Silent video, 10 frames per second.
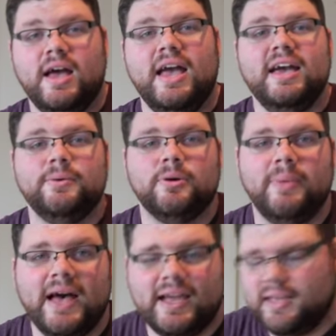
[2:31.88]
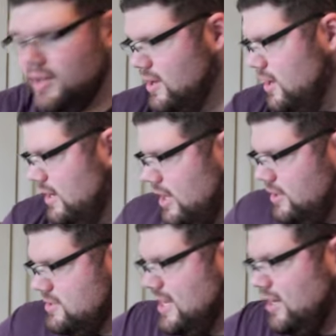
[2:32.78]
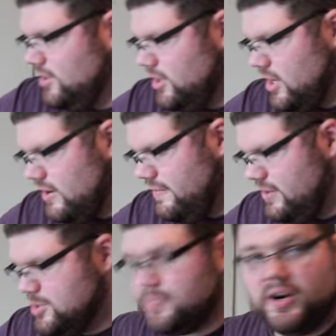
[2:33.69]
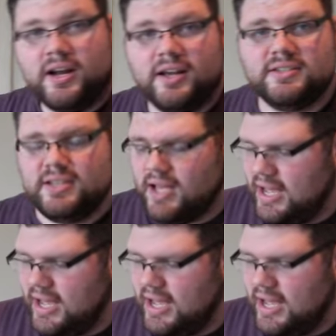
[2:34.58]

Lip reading: And we're back. Now let's take a look at our finished product.